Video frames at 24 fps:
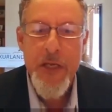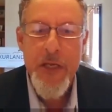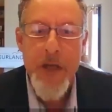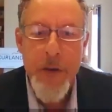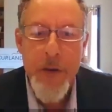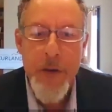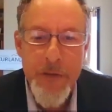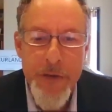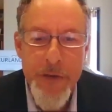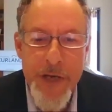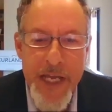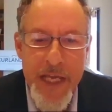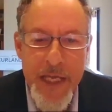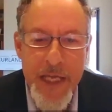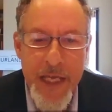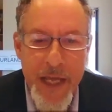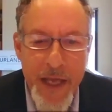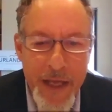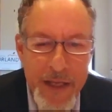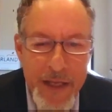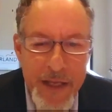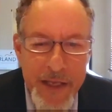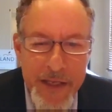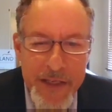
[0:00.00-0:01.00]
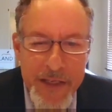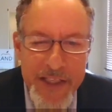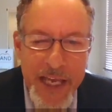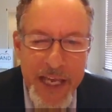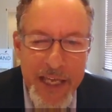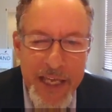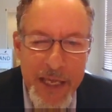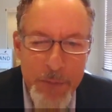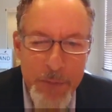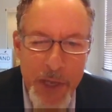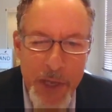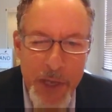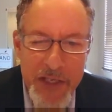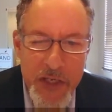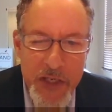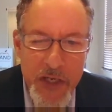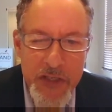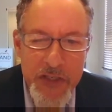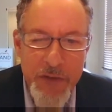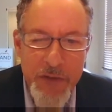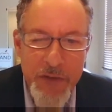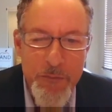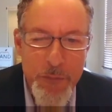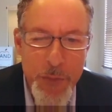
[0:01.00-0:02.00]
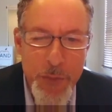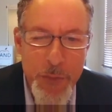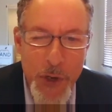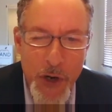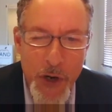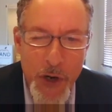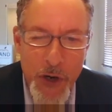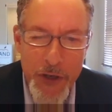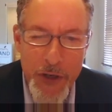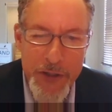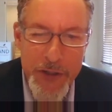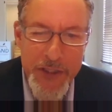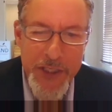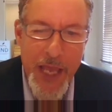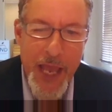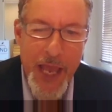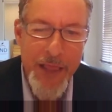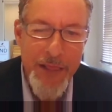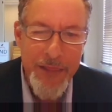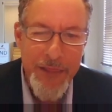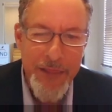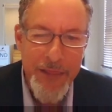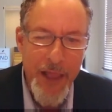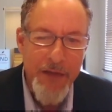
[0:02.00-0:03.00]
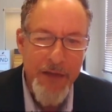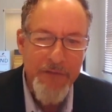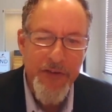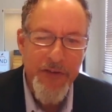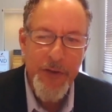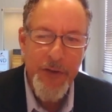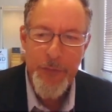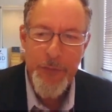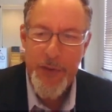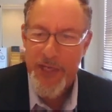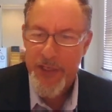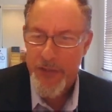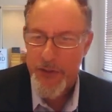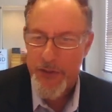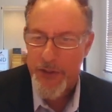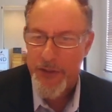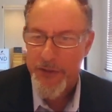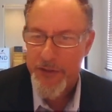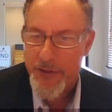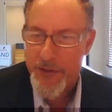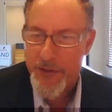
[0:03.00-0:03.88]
Rica taking pictures of birds. I love her pictures.